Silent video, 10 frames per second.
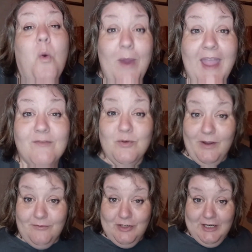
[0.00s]
We have
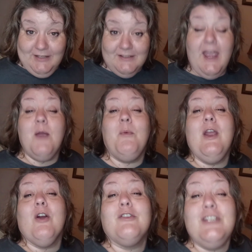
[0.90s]
12 chickens and
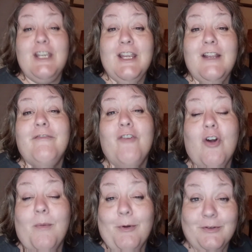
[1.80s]
we are chicken
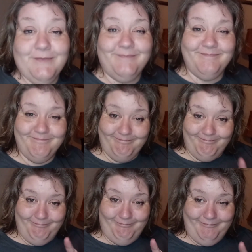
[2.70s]
farmers. Mm
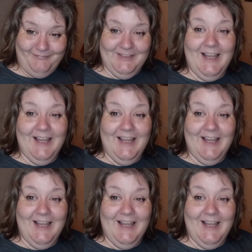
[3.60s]
-hmm.